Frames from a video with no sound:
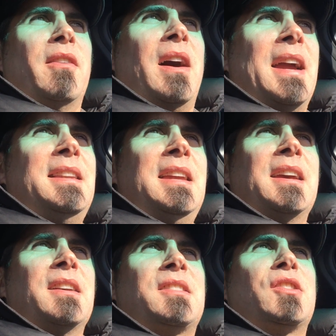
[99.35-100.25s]
of
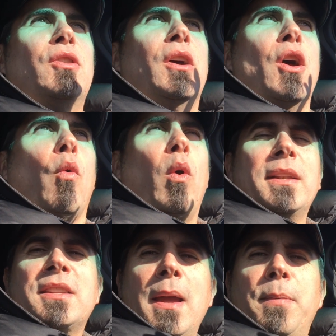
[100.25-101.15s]
ideas to
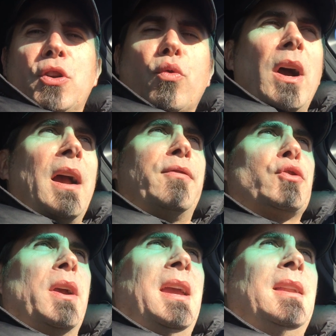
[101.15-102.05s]
what type of
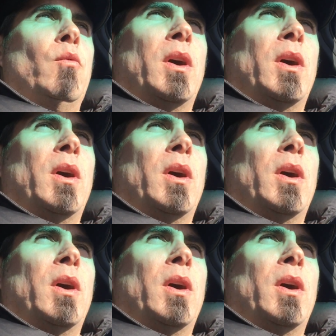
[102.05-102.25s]
drivetrain,